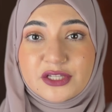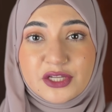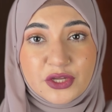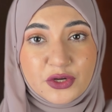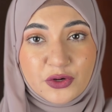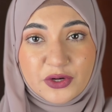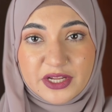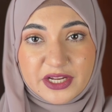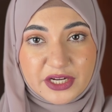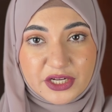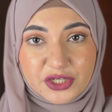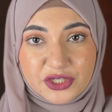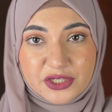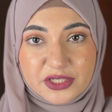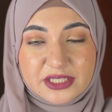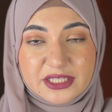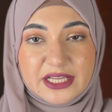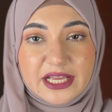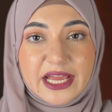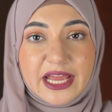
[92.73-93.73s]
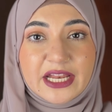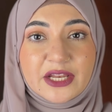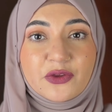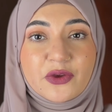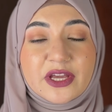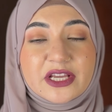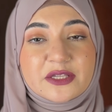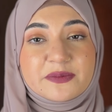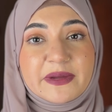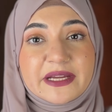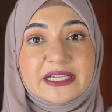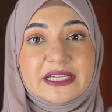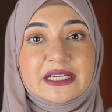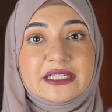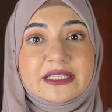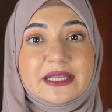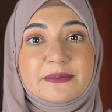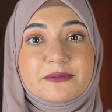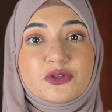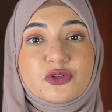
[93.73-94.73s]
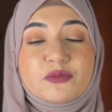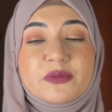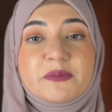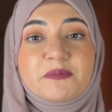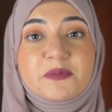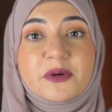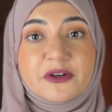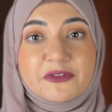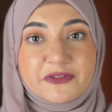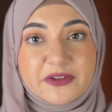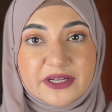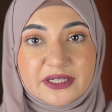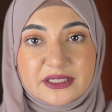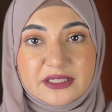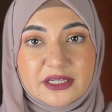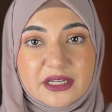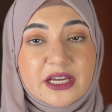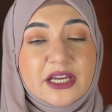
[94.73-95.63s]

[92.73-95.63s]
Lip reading: zero directions, and you expected them to be perfect.